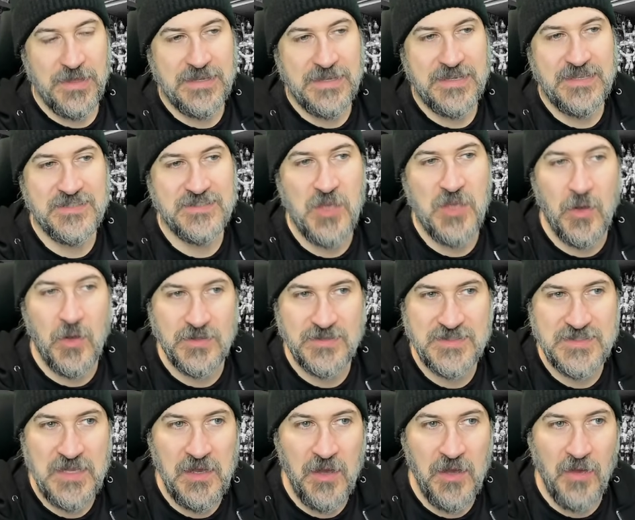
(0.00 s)
he's
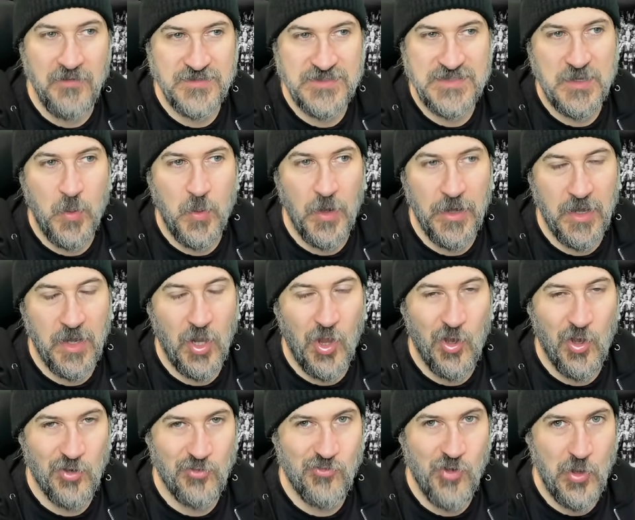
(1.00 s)
got obviously quite a
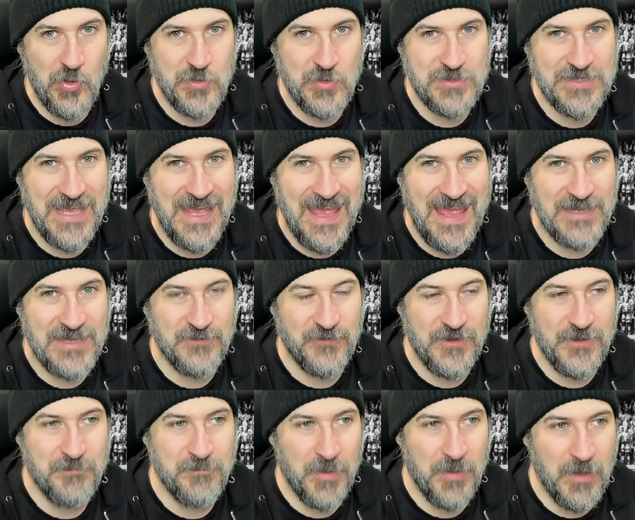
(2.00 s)
long road ahead of
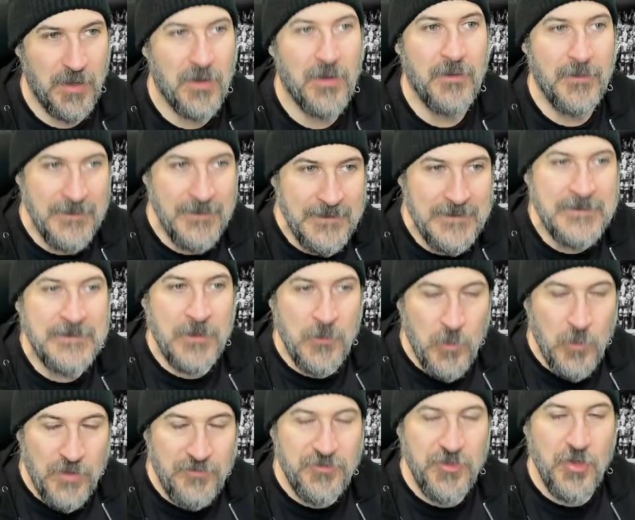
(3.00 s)
him, but
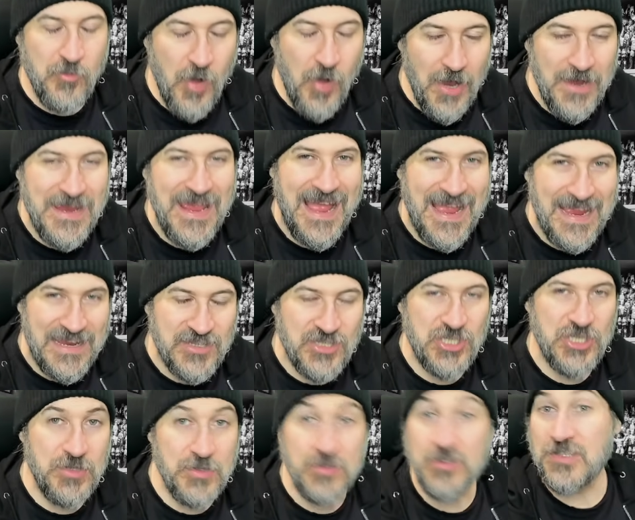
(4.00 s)
with the right
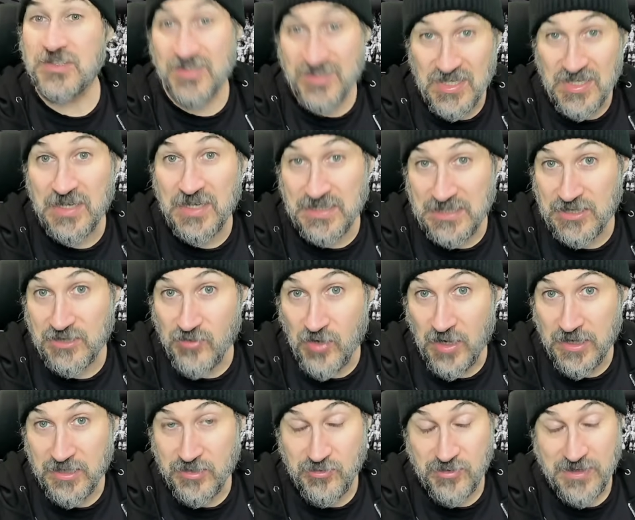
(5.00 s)
attitude and certainly the
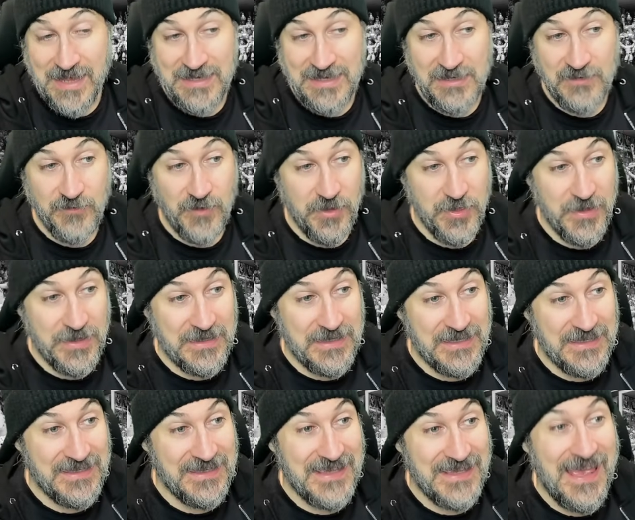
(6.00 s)
right creative, I think he
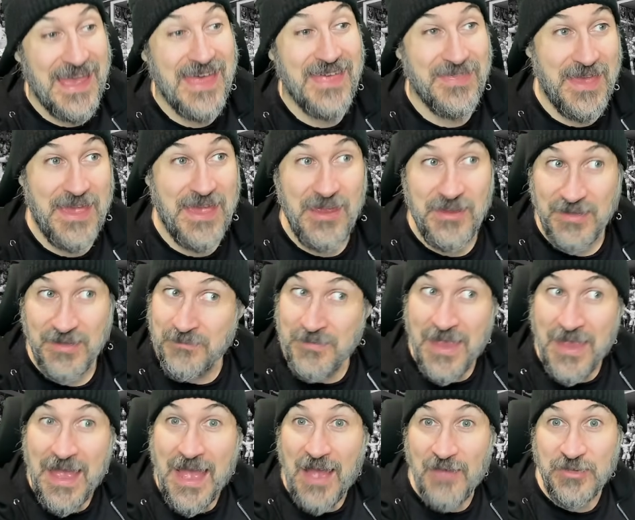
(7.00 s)
can get there.
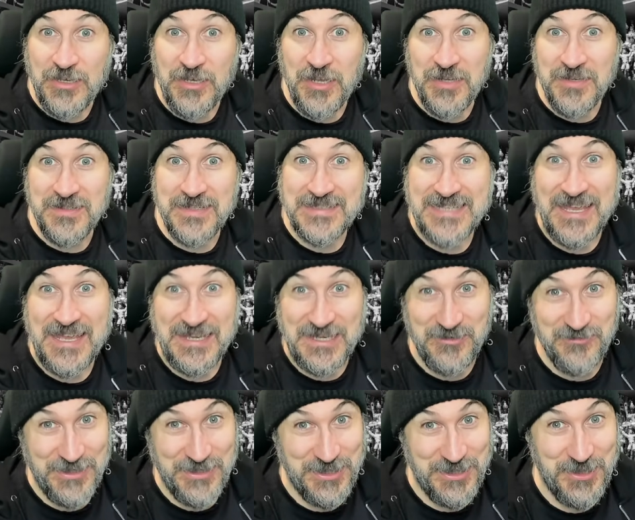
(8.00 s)
Having
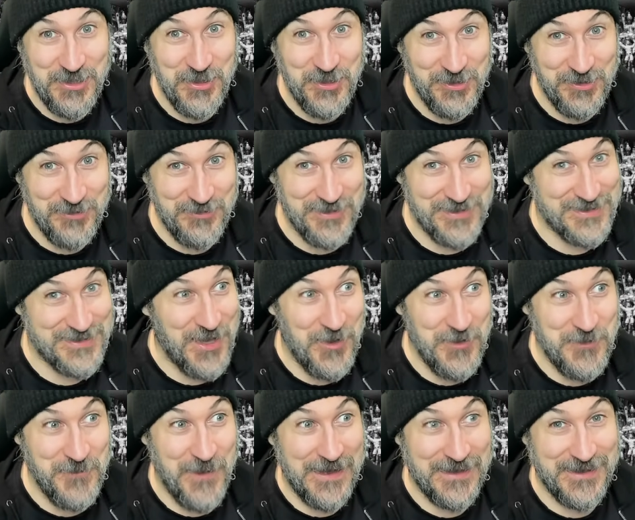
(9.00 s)
Undertaker in your corner is
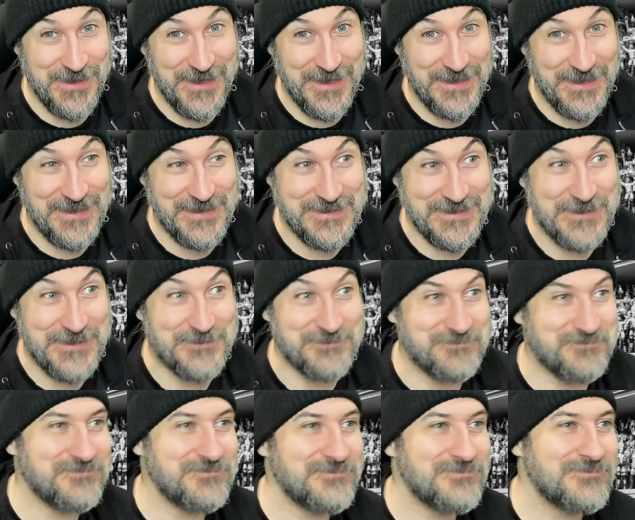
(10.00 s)
no bad thing, is it?
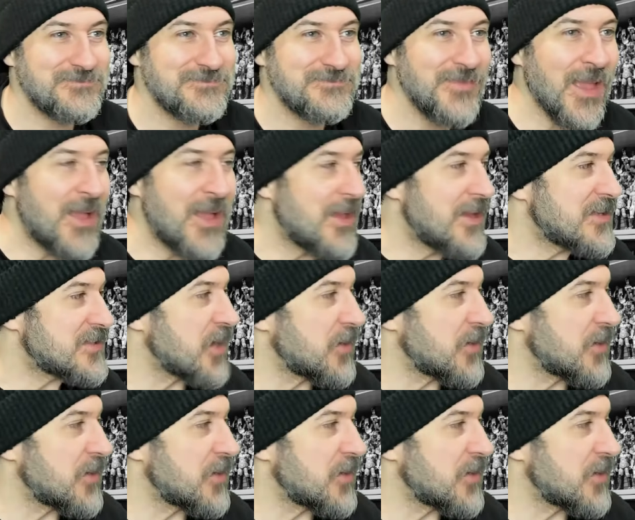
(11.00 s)
So